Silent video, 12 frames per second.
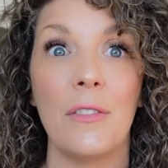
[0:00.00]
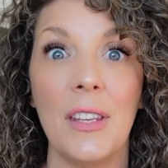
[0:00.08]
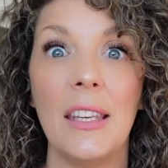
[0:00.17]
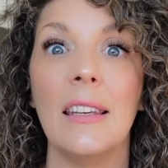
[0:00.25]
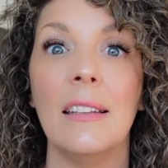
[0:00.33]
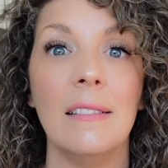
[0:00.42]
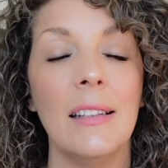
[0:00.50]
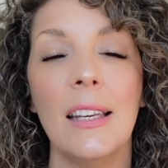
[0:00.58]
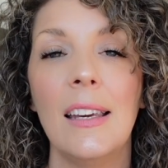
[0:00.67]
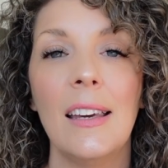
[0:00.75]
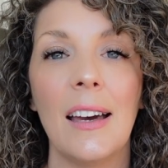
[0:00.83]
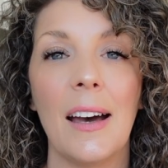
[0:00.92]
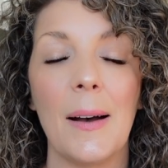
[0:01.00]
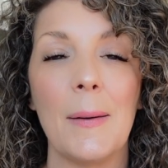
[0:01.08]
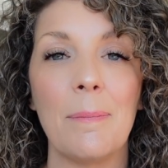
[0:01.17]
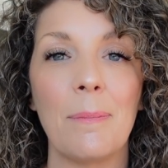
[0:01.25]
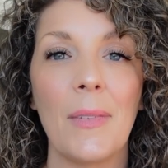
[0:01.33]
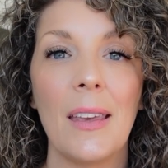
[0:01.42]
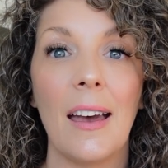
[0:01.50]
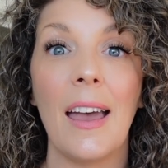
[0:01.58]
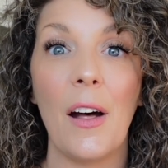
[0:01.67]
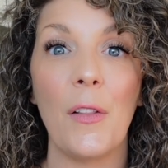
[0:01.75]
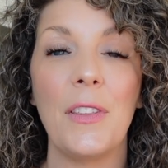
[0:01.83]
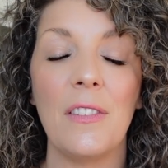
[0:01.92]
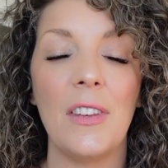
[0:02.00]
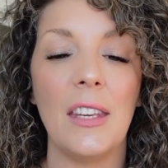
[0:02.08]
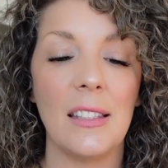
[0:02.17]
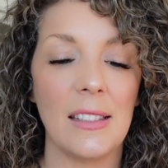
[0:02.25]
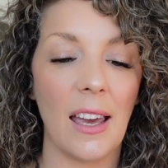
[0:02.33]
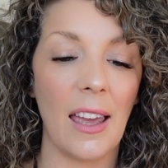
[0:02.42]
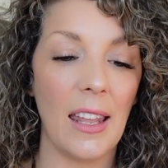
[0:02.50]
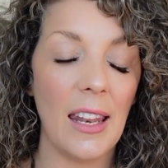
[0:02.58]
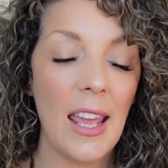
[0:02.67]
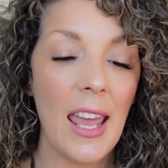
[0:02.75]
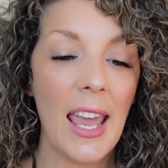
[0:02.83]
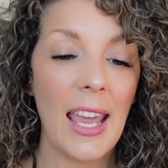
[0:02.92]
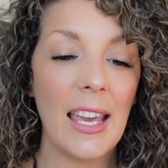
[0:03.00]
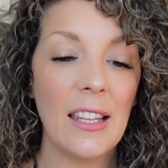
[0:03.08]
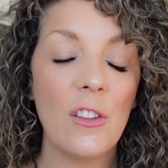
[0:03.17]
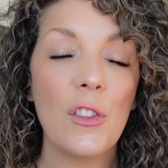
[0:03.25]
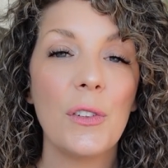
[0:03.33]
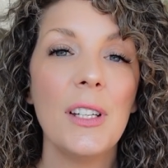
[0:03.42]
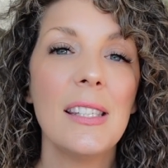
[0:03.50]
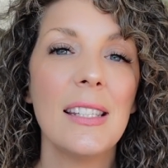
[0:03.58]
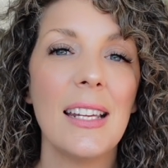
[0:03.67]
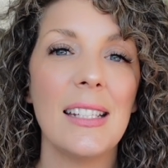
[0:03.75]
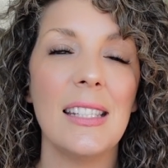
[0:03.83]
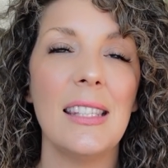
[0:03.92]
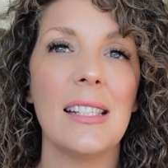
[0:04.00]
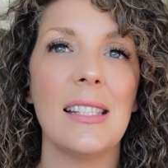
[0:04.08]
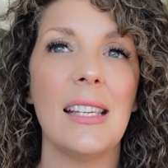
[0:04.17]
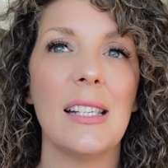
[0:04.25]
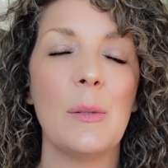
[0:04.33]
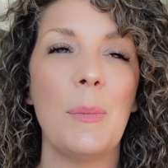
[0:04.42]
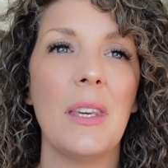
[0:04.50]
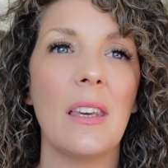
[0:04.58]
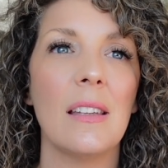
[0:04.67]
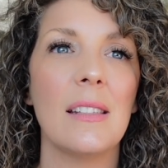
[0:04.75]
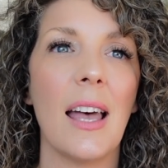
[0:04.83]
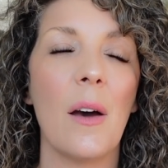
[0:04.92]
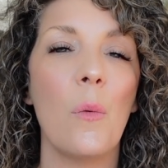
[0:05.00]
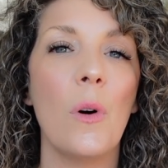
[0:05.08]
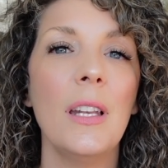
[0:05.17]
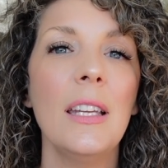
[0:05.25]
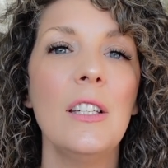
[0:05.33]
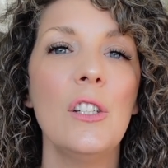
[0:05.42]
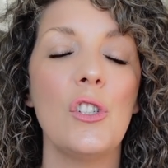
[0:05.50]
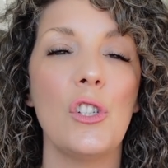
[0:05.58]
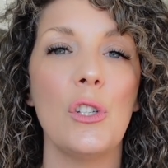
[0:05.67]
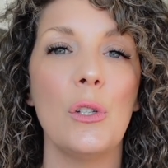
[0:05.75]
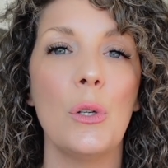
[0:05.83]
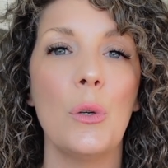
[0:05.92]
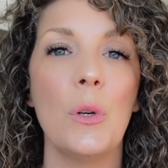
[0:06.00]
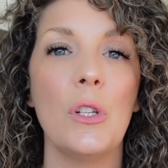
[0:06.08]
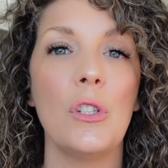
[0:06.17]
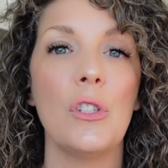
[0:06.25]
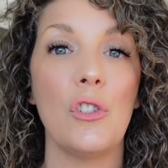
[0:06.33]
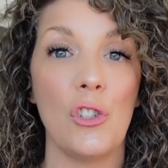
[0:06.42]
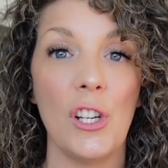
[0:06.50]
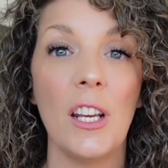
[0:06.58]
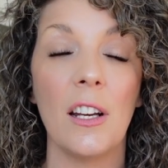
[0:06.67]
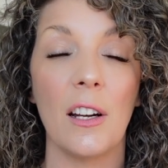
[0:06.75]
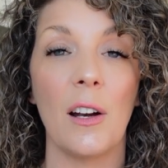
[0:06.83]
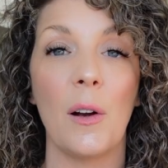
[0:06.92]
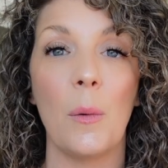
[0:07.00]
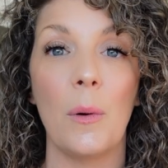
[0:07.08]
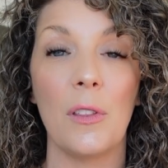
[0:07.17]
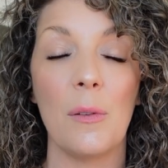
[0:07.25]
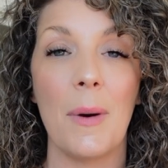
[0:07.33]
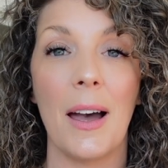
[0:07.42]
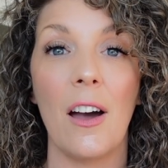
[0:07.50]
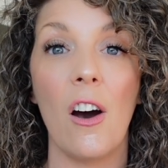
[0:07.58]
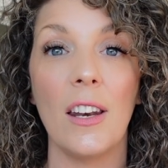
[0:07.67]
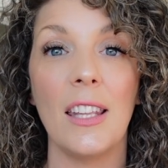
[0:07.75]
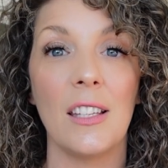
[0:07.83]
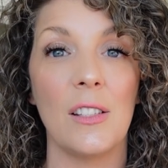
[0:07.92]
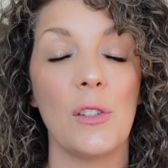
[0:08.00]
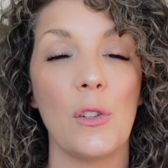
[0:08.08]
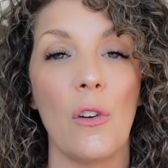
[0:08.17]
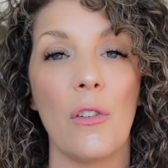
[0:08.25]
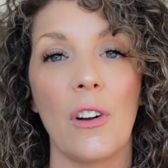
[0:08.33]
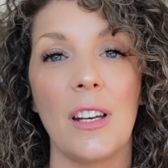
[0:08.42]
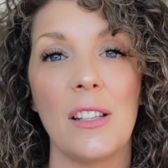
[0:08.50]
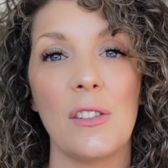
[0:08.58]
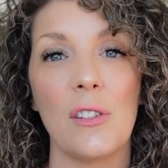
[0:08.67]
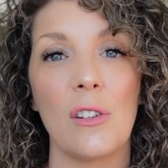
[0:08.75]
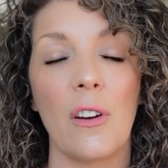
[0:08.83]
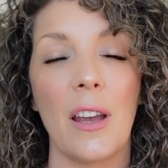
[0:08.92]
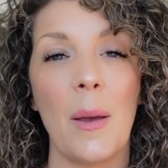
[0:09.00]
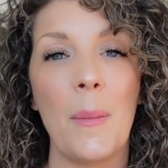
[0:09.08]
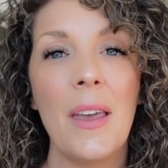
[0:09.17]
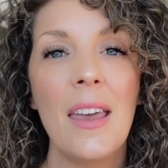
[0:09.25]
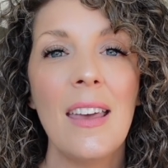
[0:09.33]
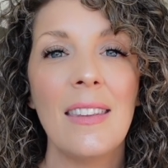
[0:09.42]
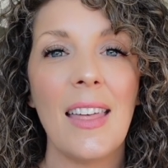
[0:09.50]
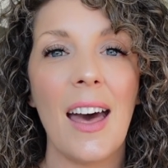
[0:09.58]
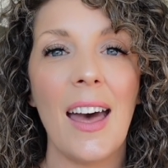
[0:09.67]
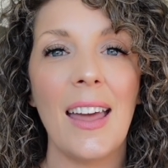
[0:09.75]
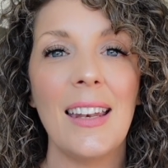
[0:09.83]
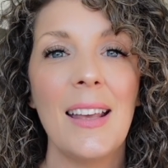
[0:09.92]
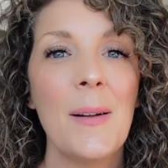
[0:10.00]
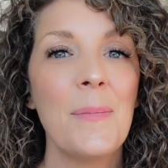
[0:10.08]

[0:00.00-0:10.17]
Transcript: vegan a healthy vegan diet. And the reason I did this is because I wanted to share with my audience over on Instagram that